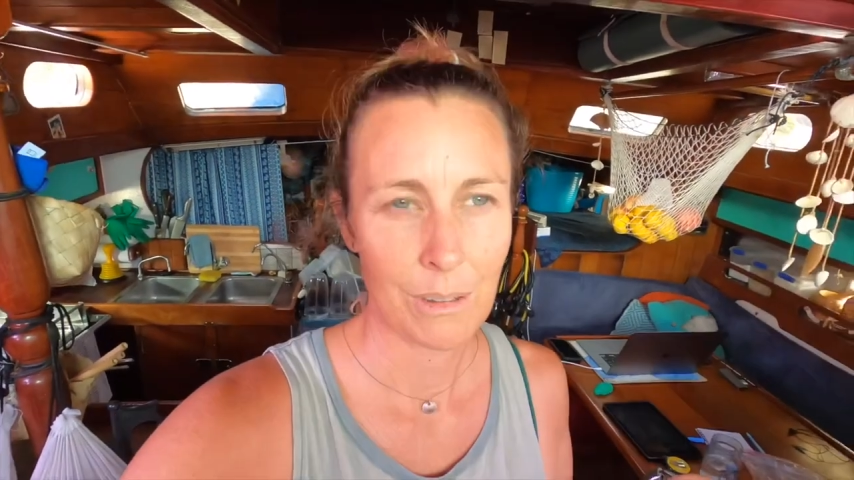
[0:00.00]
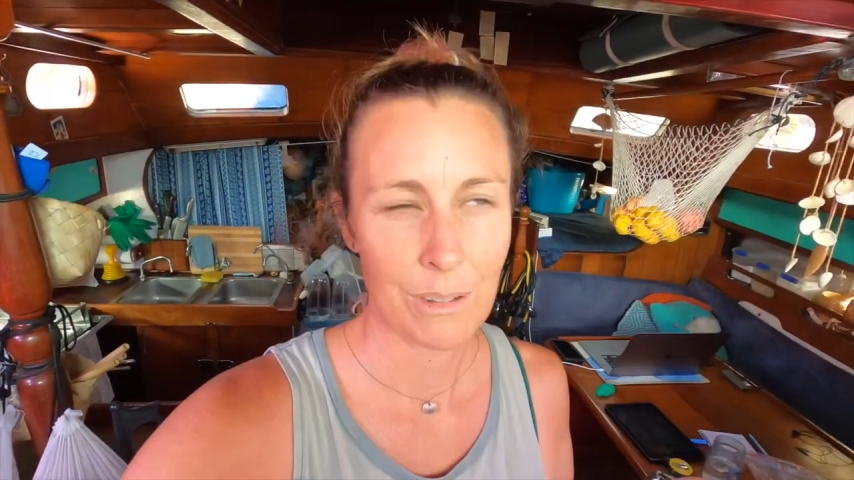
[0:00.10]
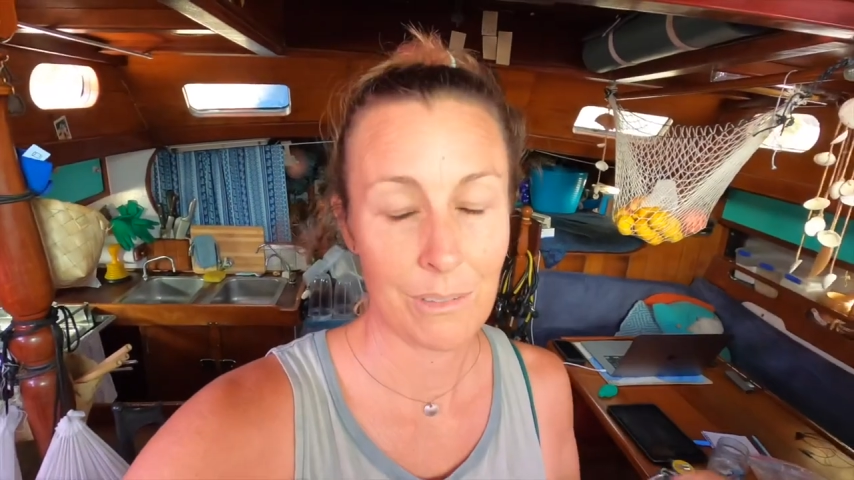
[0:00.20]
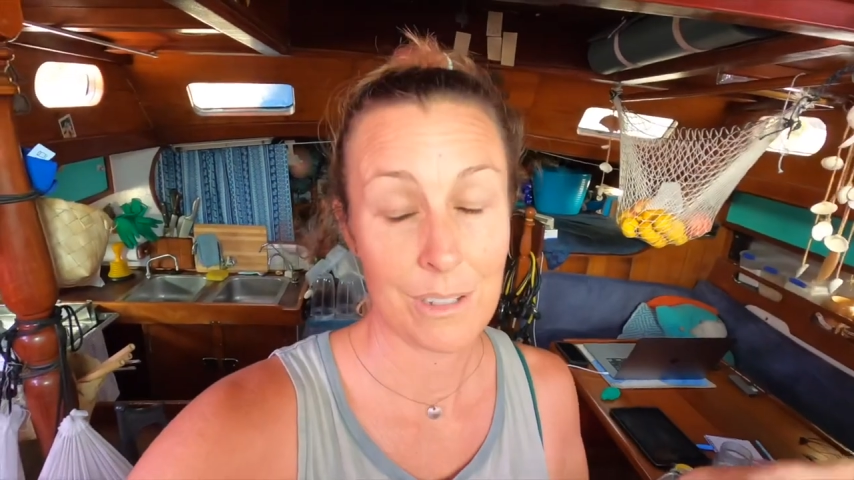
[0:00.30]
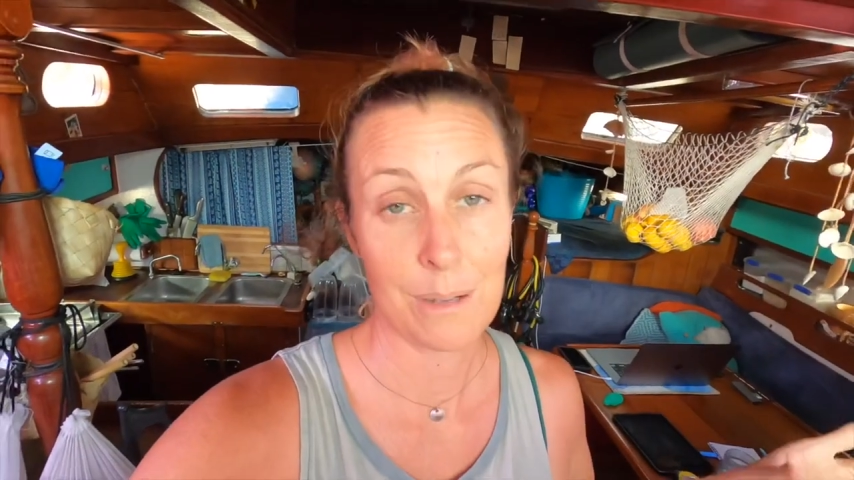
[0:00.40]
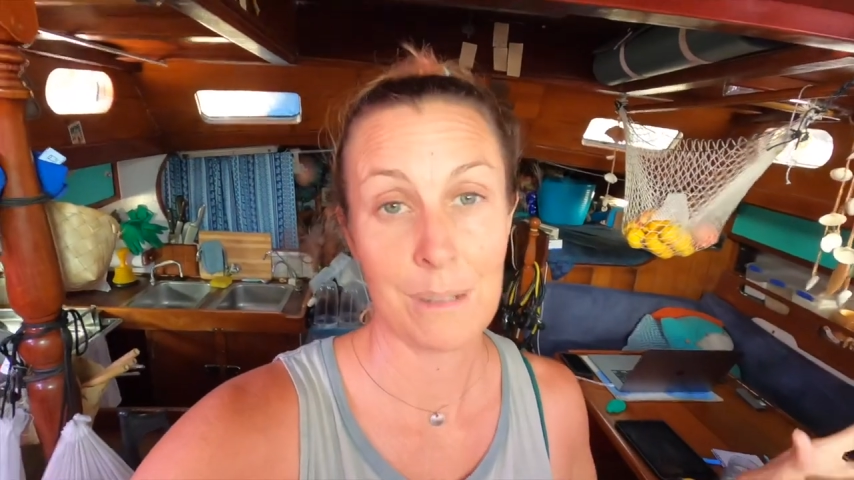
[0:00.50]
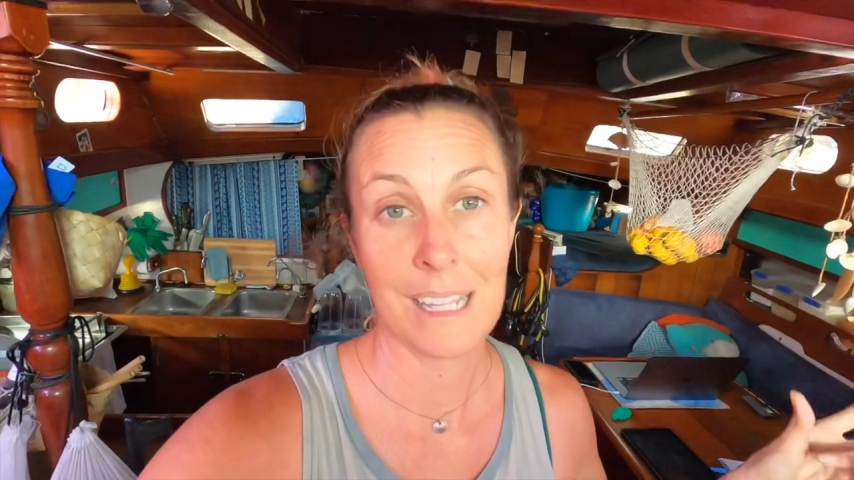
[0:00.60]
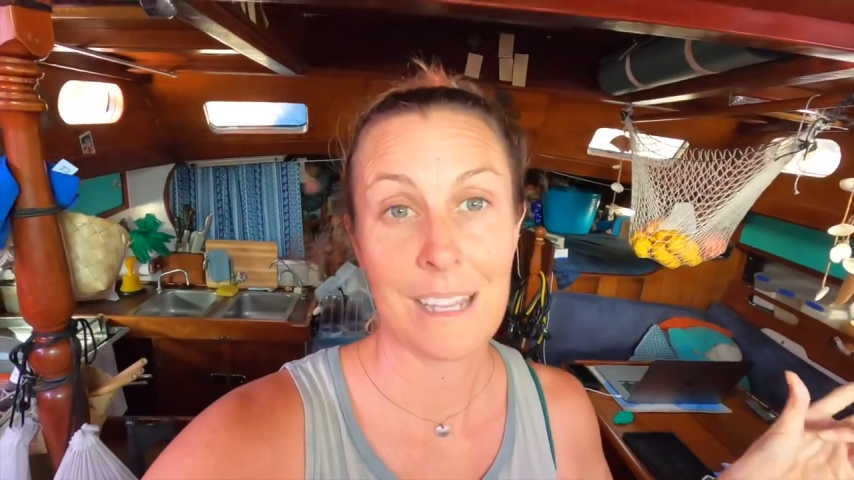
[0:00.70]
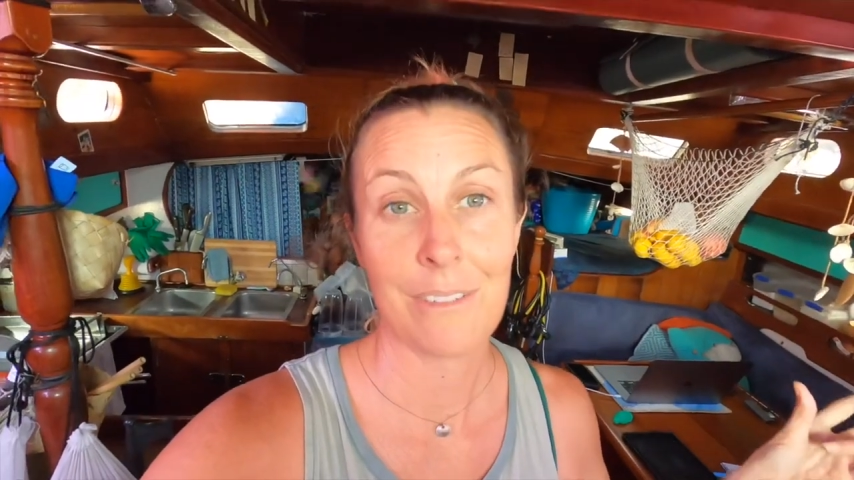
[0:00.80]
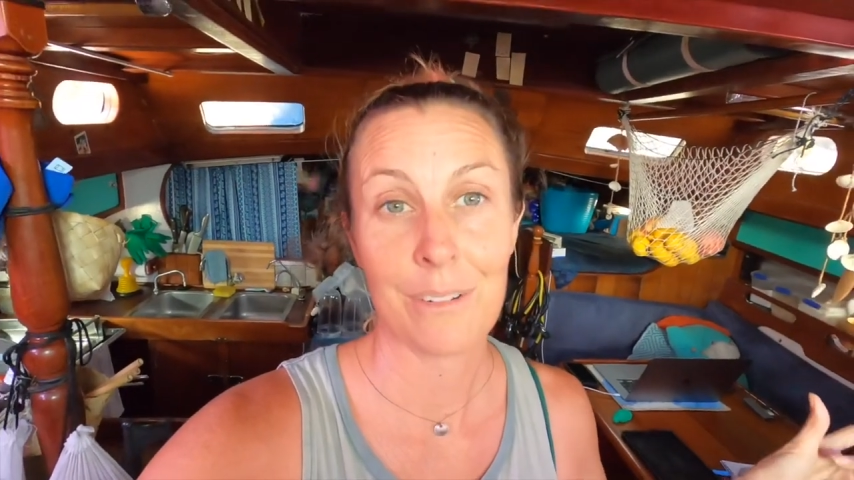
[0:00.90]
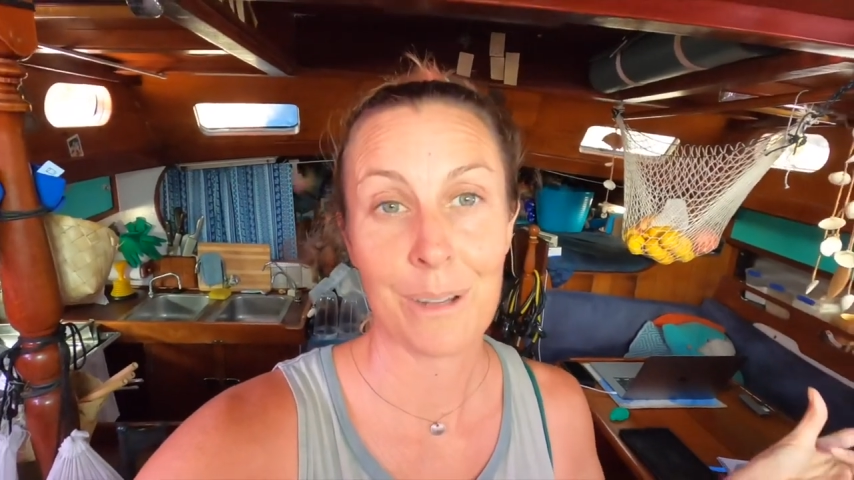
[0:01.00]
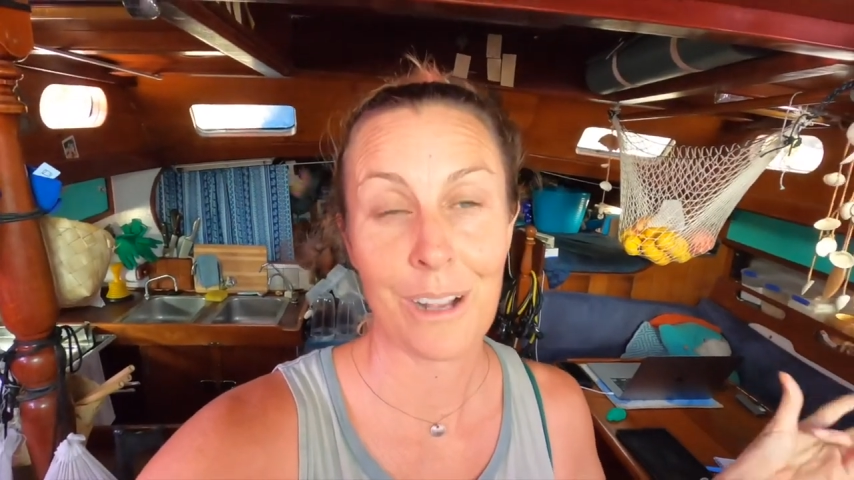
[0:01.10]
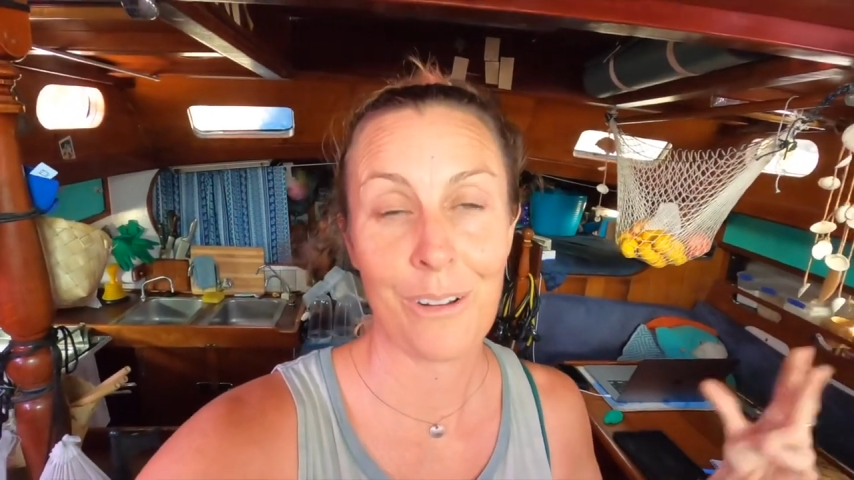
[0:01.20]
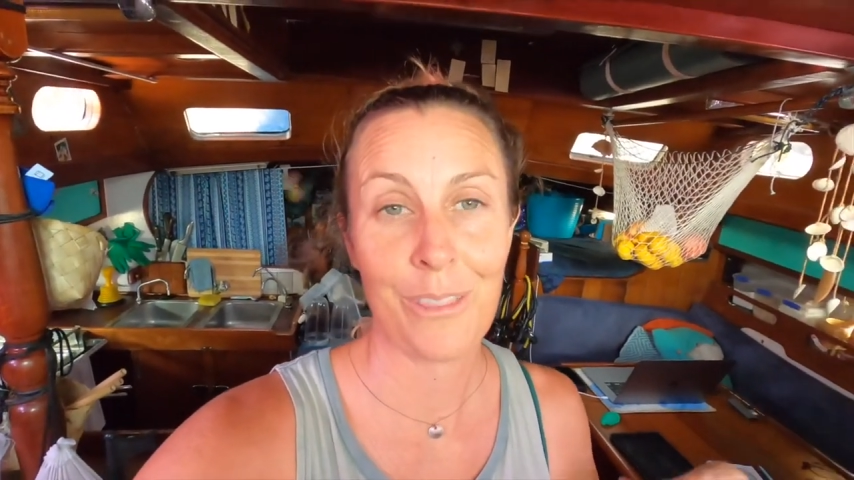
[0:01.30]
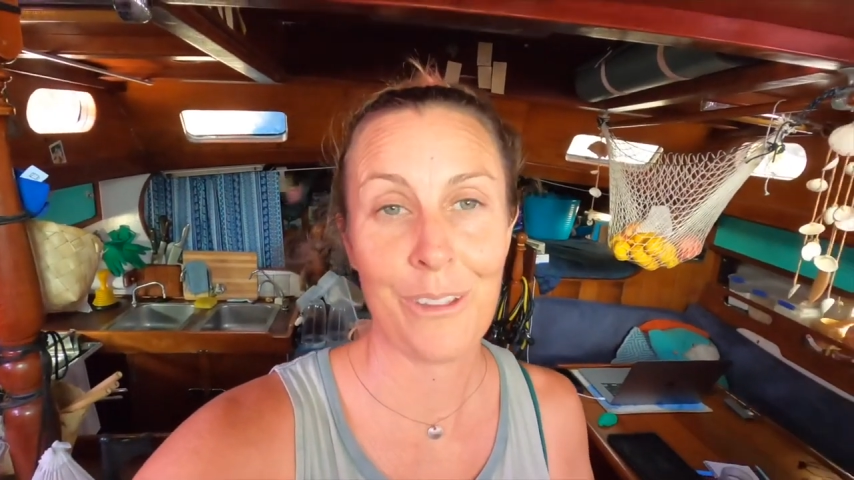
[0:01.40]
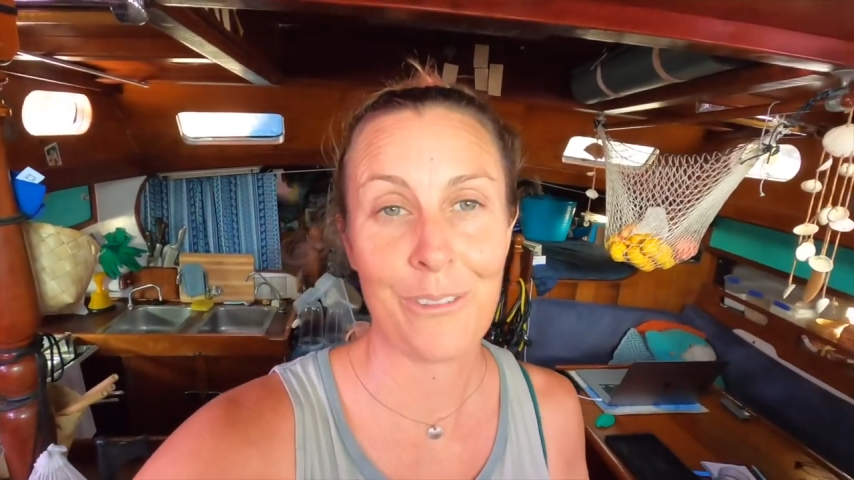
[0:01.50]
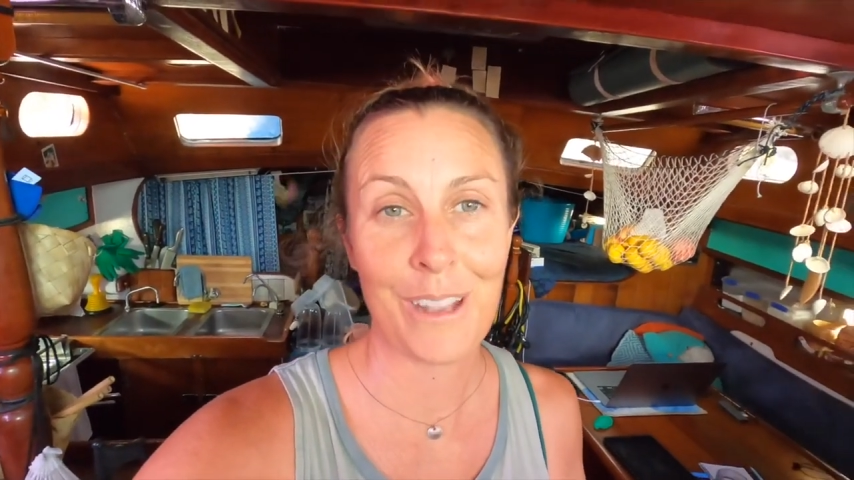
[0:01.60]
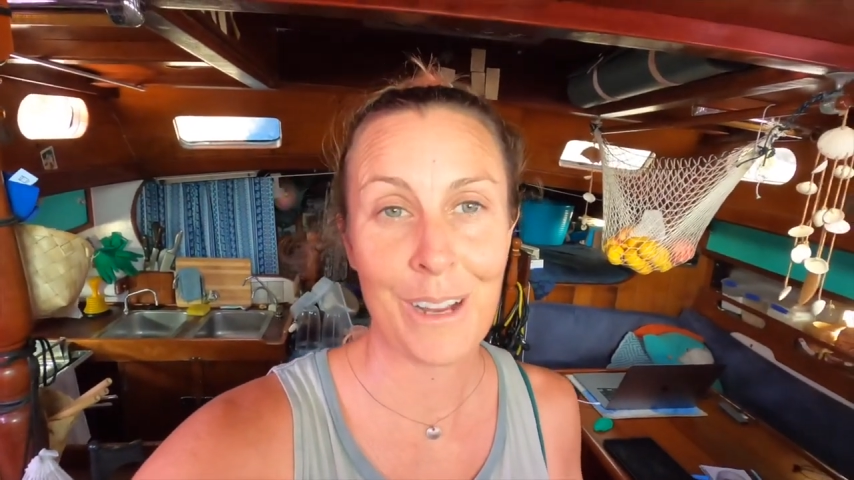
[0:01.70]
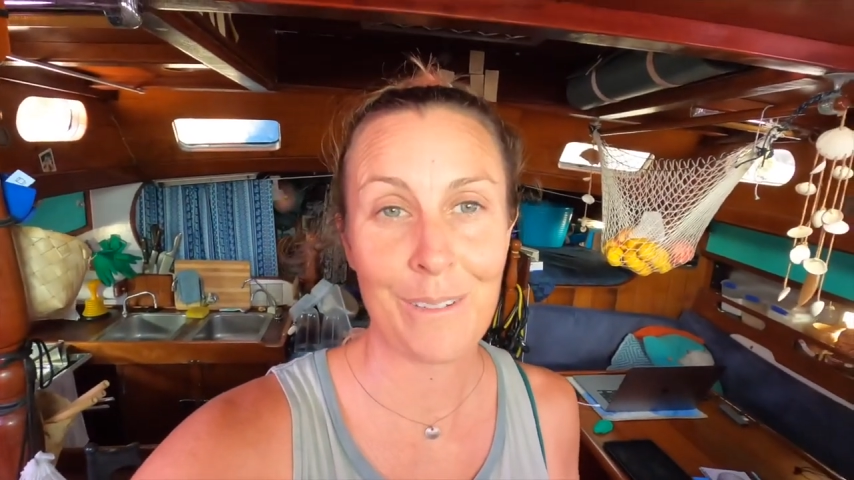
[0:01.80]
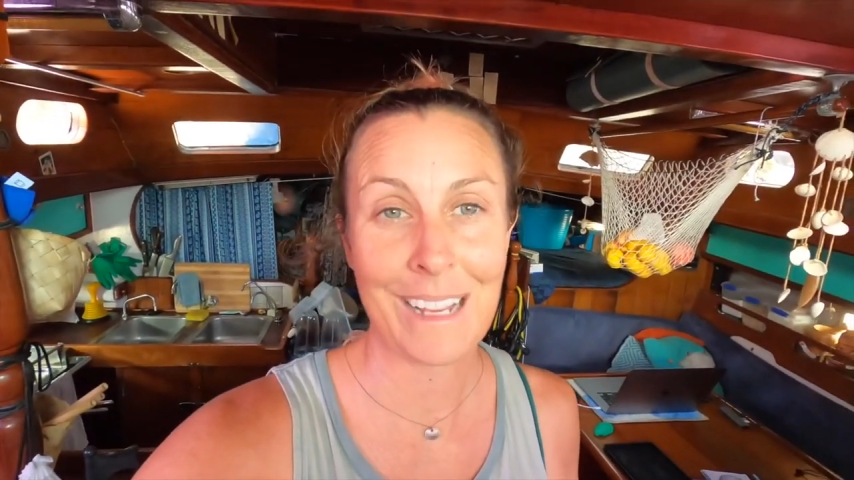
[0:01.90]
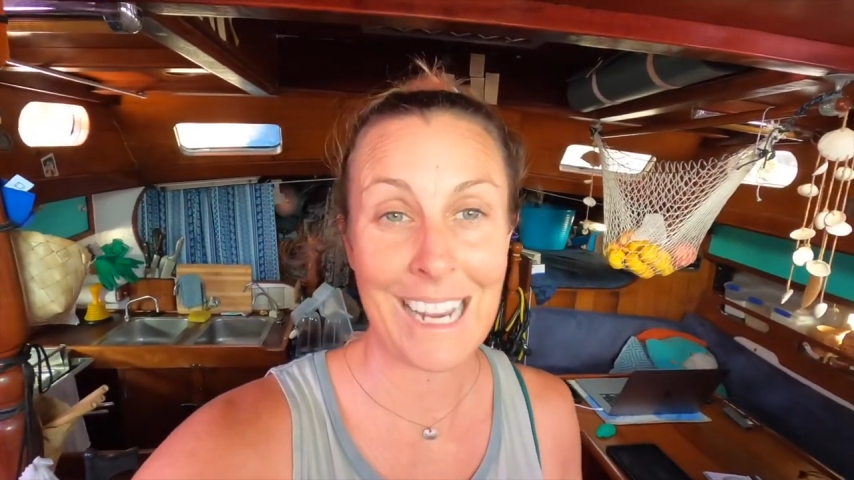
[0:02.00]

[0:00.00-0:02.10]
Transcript: where every time we leave and we go on the ferry we